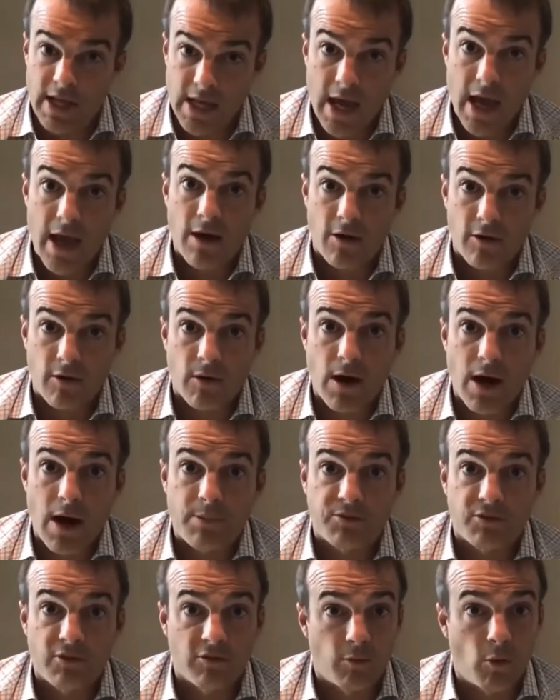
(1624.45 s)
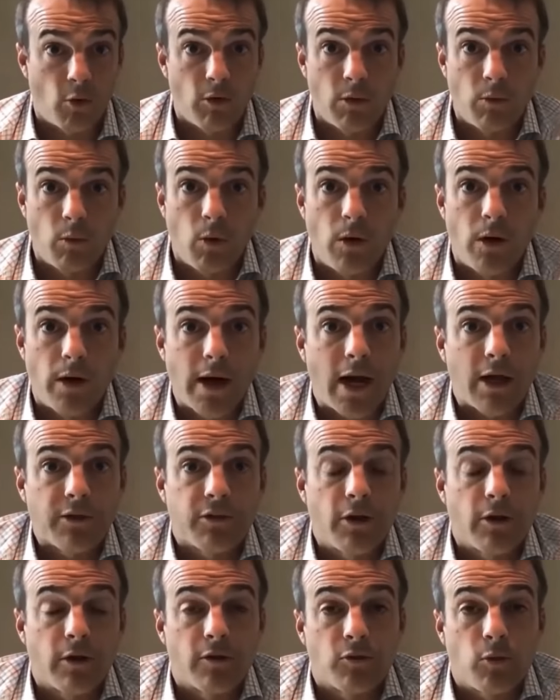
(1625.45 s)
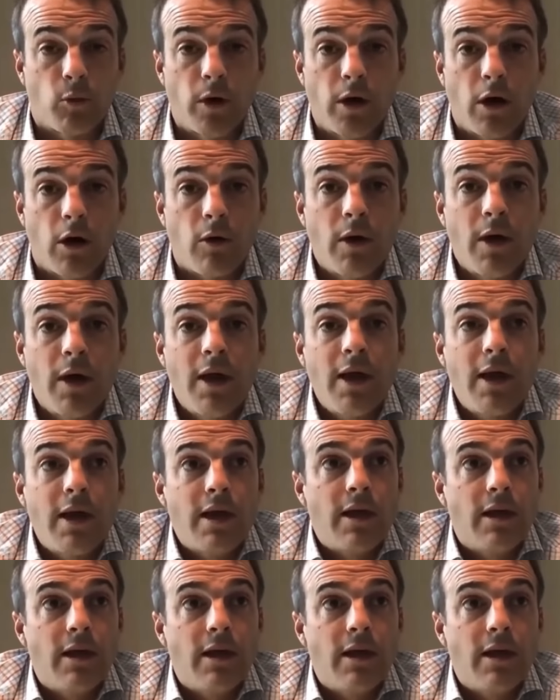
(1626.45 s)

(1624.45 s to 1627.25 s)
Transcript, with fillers: and he had other options, more than one out there as well,